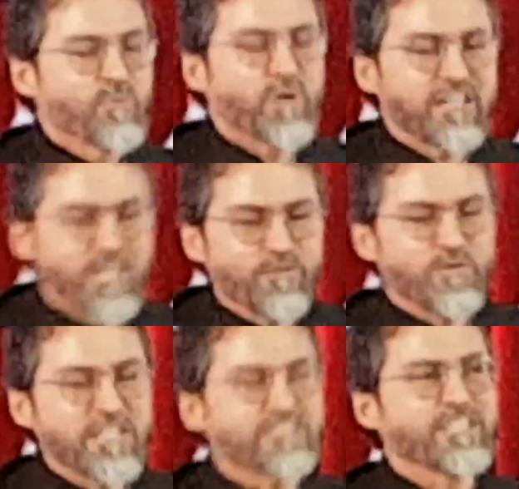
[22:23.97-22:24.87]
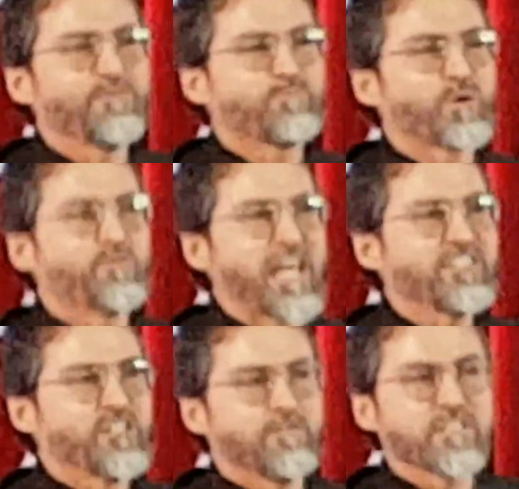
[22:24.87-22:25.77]
But if he's in
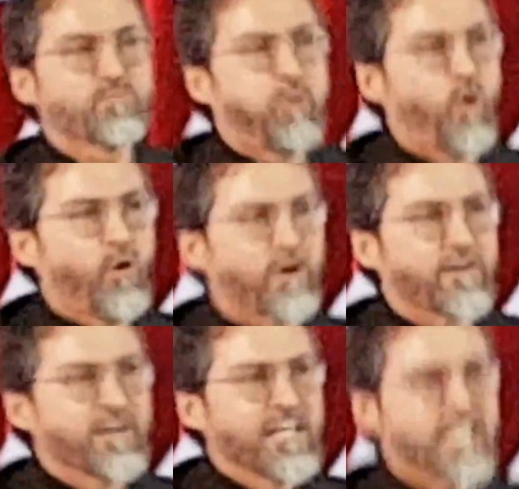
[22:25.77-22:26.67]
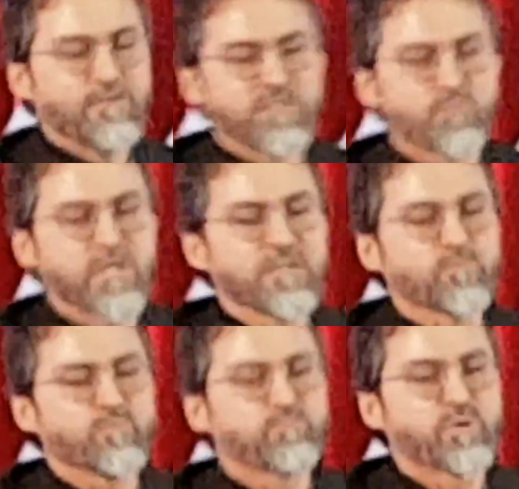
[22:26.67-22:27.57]
privation, if he's poor, if he's
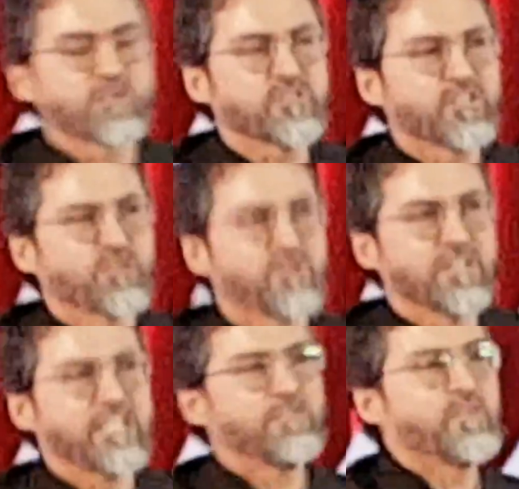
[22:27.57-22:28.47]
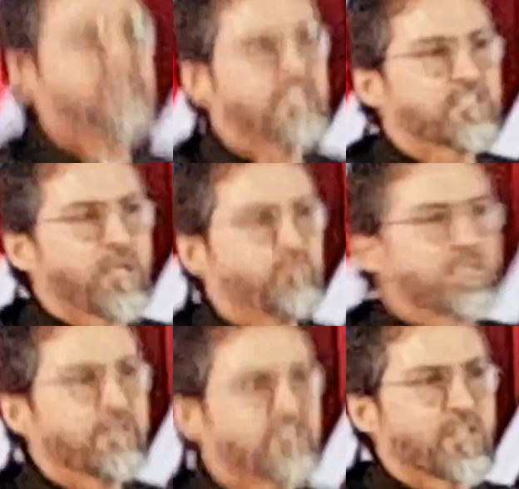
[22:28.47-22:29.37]
being persecuted, if he's in
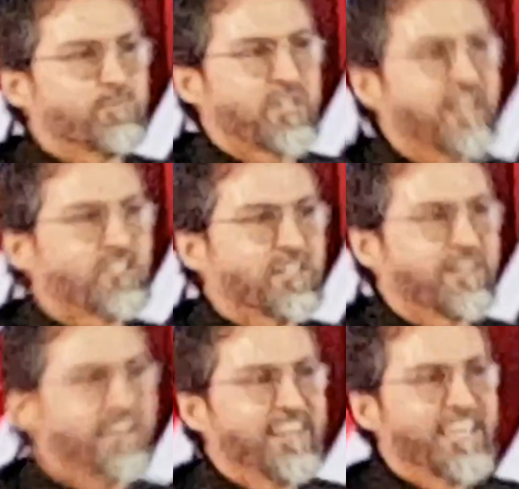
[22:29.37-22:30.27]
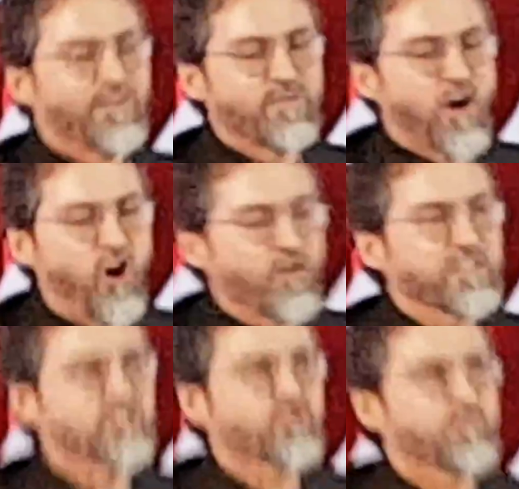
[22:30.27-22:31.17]
subjection, if all
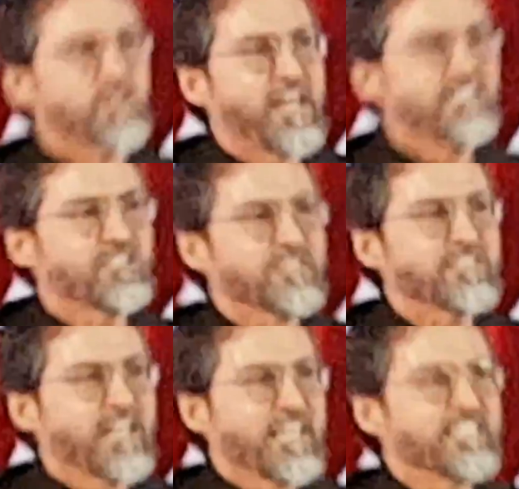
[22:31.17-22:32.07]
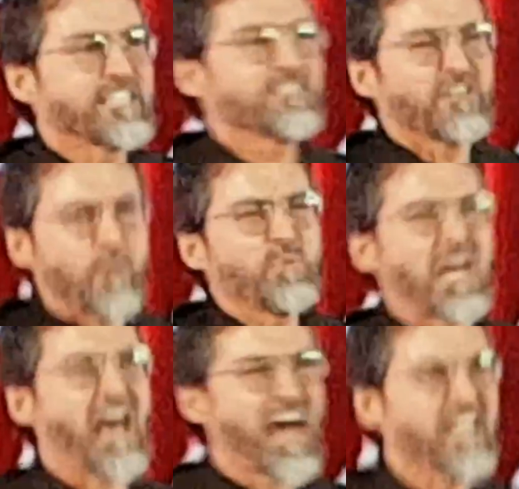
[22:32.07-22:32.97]
these tribulations, he says, Rabbi
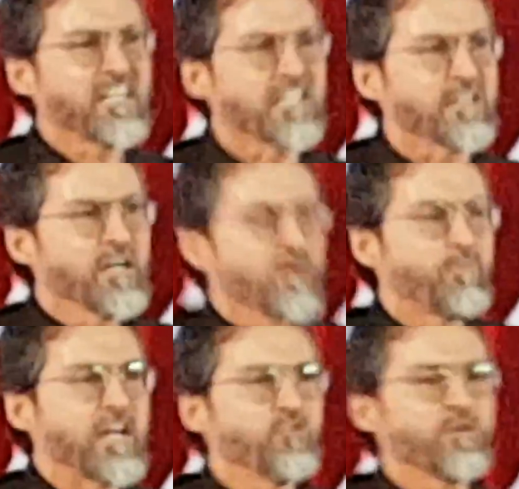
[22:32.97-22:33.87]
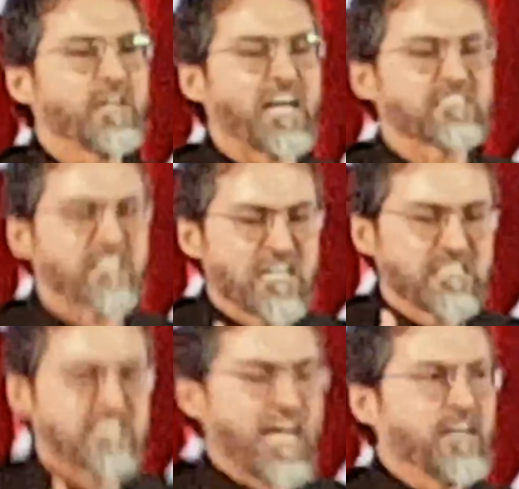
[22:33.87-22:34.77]
ahanani, my Lord has
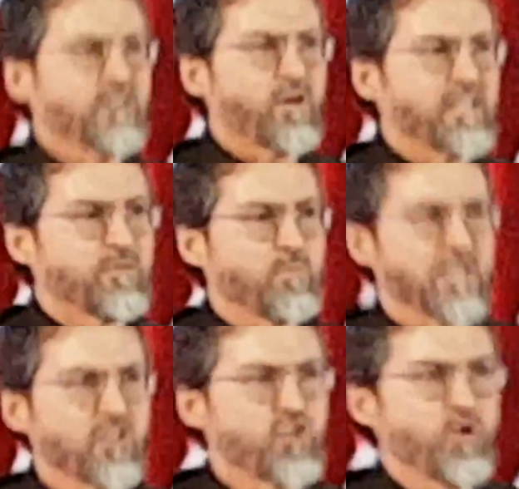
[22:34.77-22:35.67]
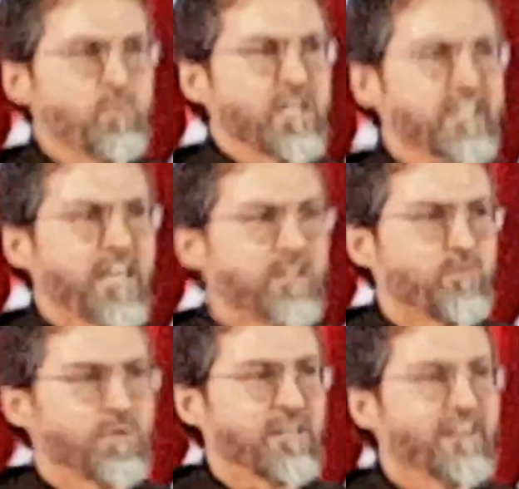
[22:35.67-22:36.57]
denigrated me,
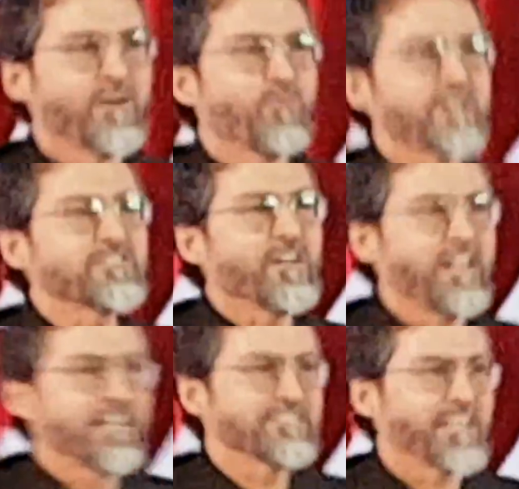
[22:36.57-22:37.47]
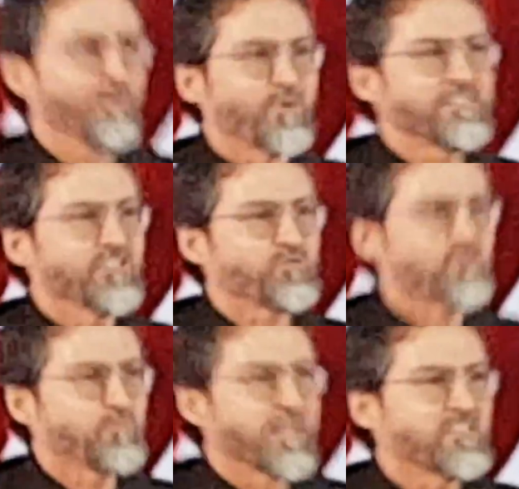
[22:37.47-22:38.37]
humiliated me. What does Allah say? What's his
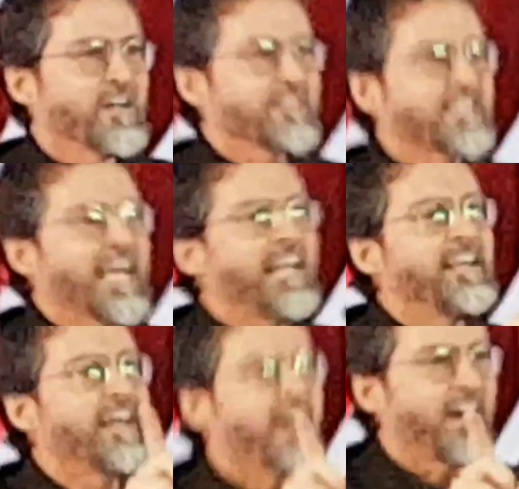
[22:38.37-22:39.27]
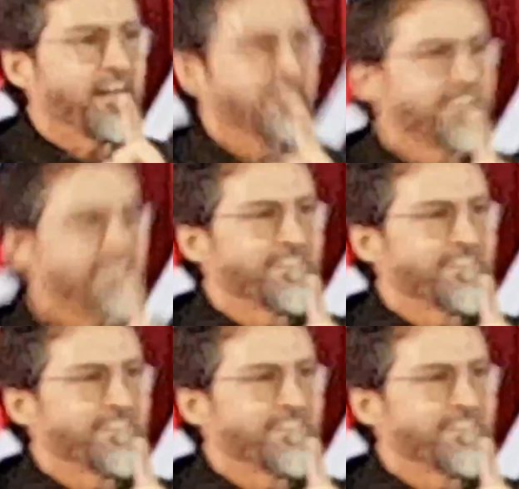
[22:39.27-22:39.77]
response? Kalla.